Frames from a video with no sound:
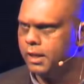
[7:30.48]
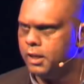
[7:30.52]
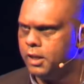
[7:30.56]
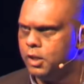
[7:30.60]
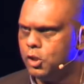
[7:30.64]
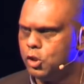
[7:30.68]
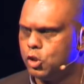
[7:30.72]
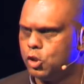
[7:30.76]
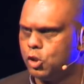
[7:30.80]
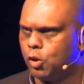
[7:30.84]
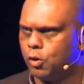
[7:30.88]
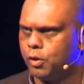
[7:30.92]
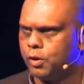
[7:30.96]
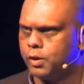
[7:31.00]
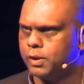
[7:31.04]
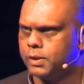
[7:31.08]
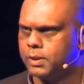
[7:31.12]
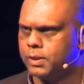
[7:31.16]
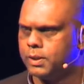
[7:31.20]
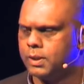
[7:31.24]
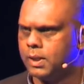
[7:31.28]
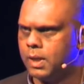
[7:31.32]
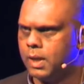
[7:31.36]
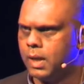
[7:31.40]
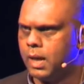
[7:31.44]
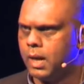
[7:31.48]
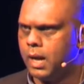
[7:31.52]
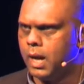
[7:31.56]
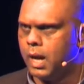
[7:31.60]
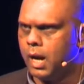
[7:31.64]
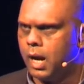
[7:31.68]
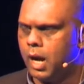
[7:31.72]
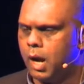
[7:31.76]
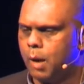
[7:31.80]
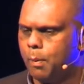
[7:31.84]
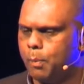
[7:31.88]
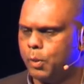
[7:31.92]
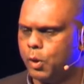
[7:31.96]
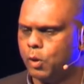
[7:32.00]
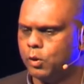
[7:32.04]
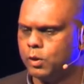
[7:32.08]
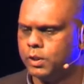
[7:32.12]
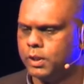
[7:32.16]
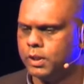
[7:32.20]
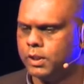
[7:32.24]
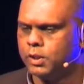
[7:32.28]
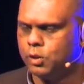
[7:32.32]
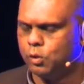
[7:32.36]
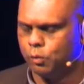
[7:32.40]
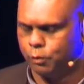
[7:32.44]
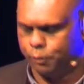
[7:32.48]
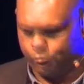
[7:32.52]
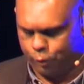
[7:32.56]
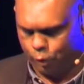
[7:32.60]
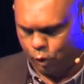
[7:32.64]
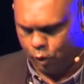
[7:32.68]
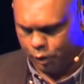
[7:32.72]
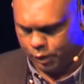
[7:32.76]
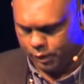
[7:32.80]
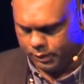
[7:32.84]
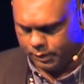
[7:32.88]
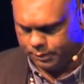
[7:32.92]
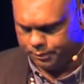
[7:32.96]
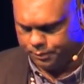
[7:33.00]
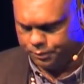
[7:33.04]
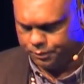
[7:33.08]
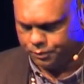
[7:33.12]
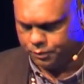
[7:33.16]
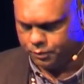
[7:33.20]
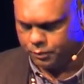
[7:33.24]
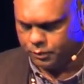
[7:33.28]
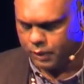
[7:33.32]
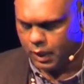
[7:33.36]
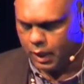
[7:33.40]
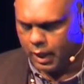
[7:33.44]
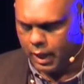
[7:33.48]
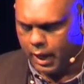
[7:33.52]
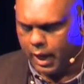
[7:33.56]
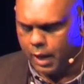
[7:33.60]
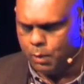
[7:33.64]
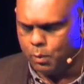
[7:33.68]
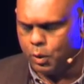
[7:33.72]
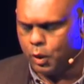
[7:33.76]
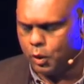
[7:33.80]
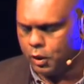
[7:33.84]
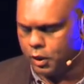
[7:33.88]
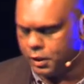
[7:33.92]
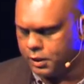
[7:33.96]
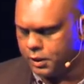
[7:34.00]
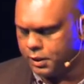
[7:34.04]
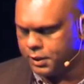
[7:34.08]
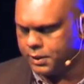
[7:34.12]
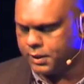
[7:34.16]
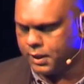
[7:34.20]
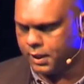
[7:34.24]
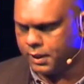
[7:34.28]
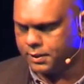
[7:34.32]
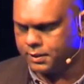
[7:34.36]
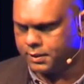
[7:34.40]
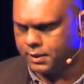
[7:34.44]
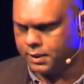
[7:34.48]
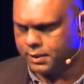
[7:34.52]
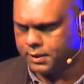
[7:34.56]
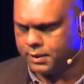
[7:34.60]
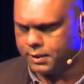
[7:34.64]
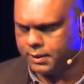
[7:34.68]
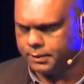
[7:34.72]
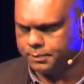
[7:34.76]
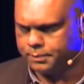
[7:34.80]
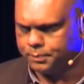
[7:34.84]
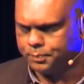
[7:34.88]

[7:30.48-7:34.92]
insurer's process to fraud. And we're going to discuss this.